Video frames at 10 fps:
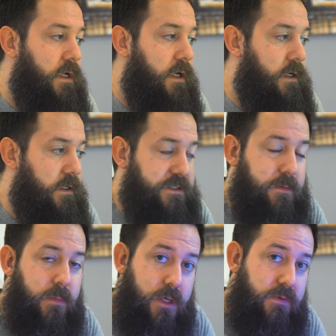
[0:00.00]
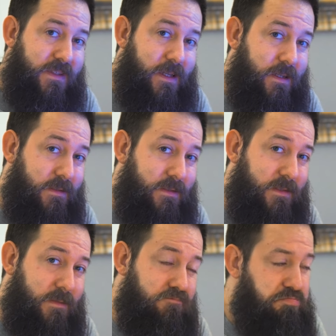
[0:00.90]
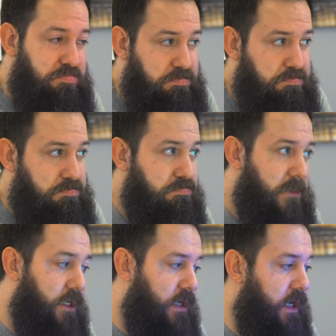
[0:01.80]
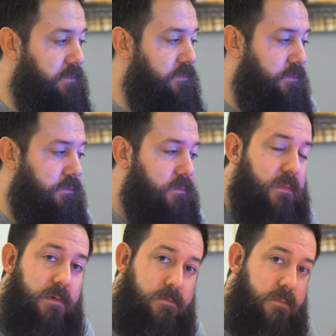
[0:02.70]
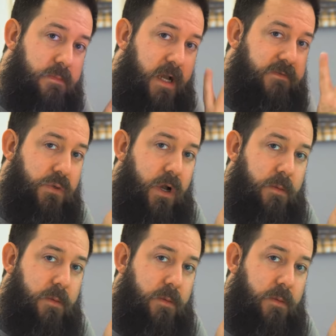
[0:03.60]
uh, some low settings. You know, I'm I have two